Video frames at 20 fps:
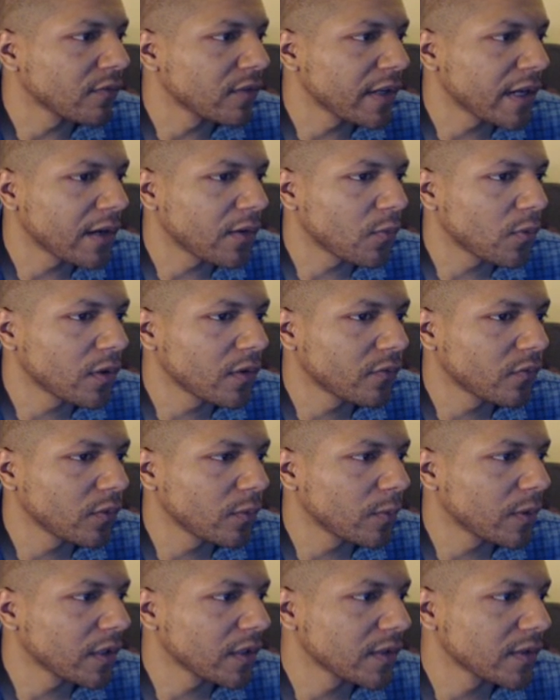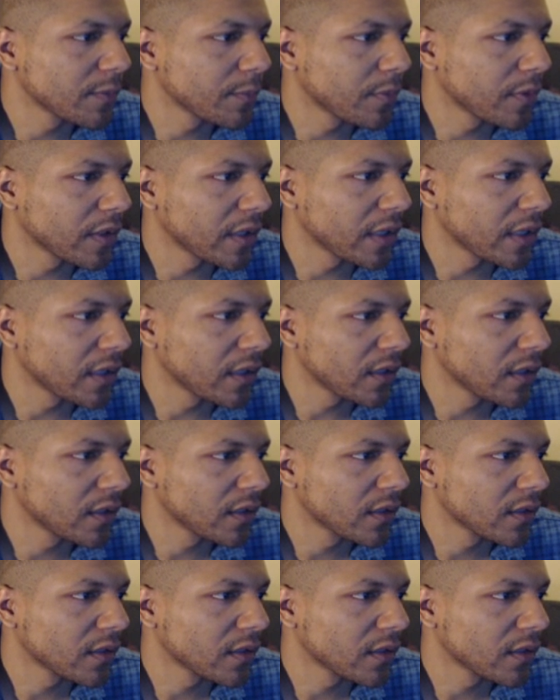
Now, what if we wanted to play